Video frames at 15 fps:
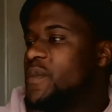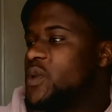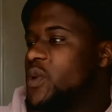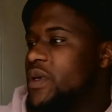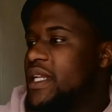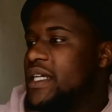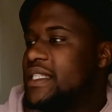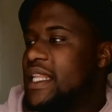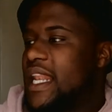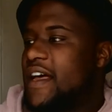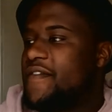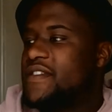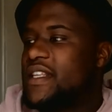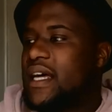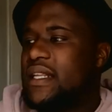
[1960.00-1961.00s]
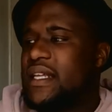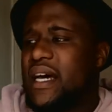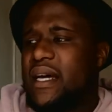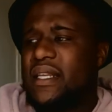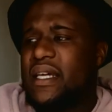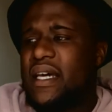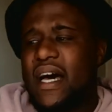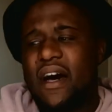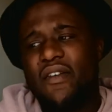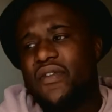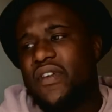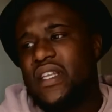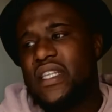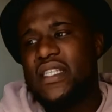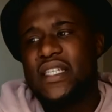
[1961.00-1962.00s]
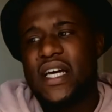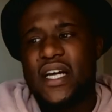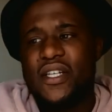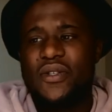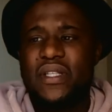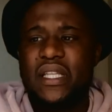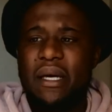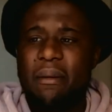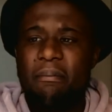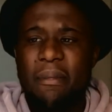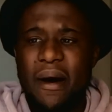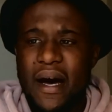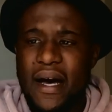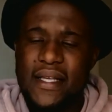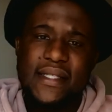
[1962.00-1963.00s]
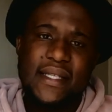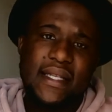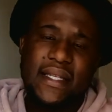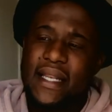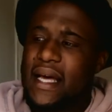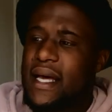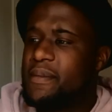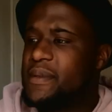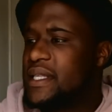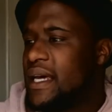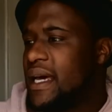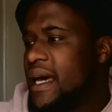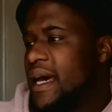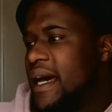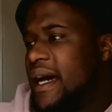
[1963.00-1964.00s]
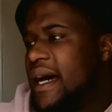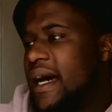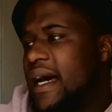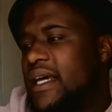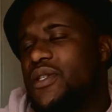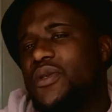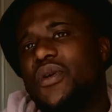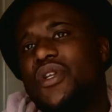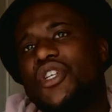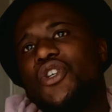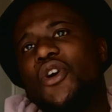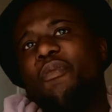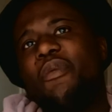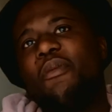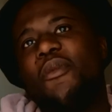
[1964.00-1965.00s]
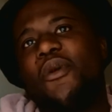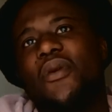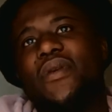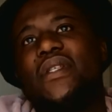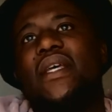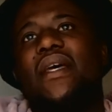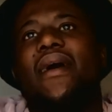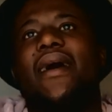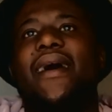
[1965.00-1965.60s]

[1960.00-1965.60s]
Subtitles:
So that's the lifestyle. Yeah, I already touched on the bars and clubs. So the shopping malls.